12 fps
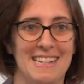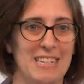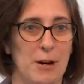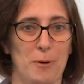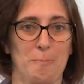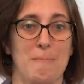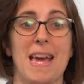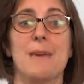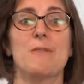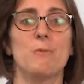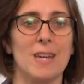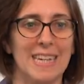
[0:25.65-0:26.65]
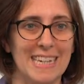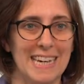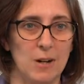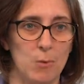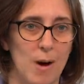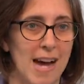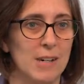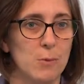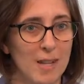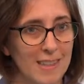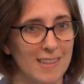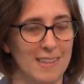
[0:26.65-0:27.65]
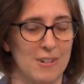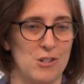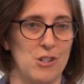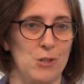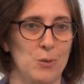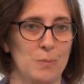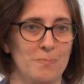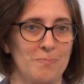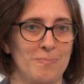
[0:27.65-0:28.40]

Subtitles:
maybe we can get a wide width in the shoe.